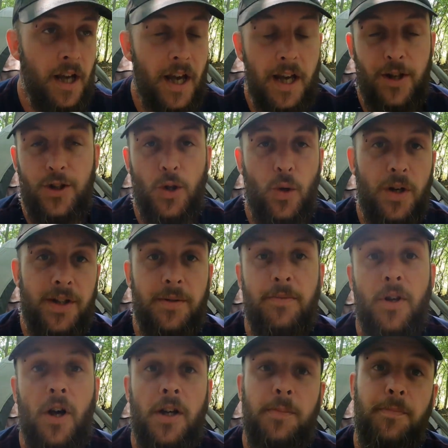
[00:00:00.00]
enjoy some
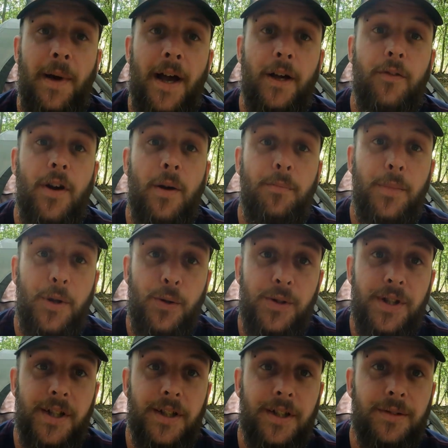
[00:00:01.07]
nice background
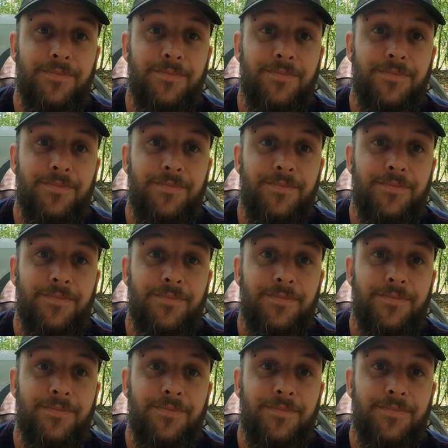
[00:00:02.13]
music.